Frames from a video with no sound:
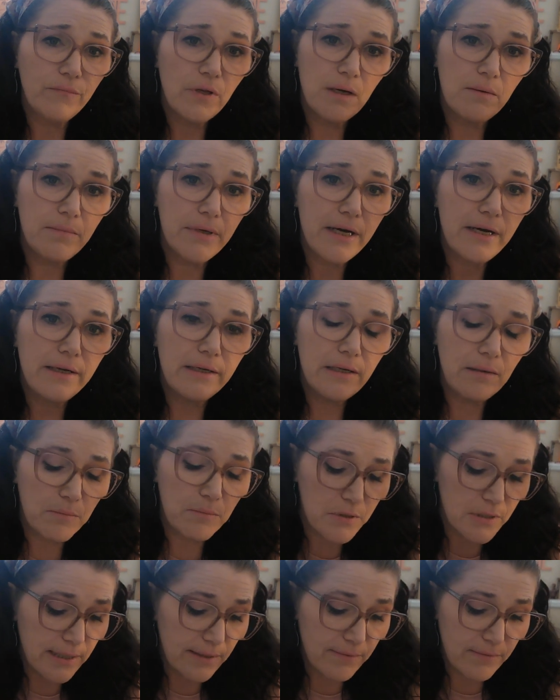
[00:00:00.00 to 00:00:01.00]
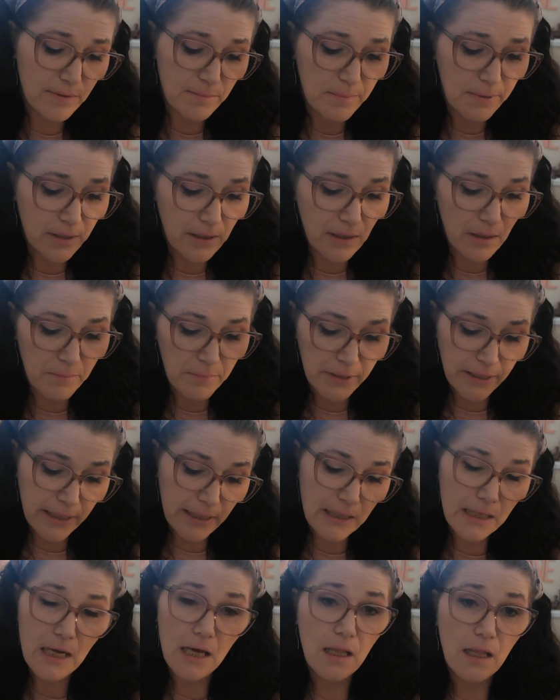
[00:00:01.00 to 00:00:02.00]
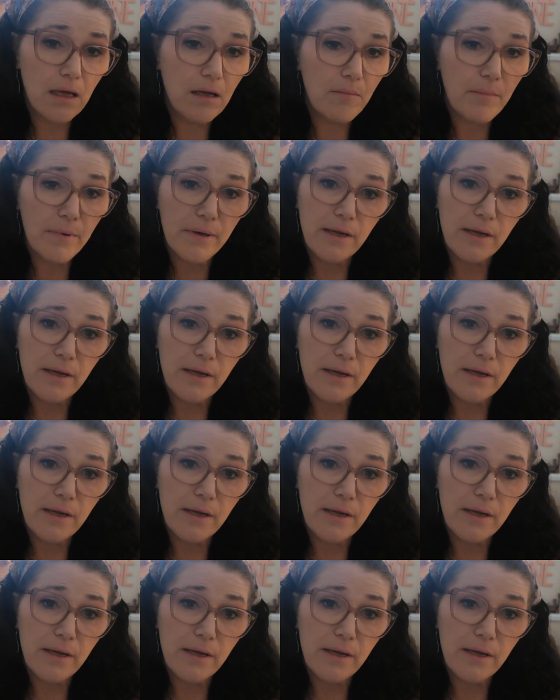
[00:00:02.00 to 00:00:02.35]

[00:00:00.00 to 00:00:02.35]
I'm done. I'm gonna save some money. I'm gonna get the hell up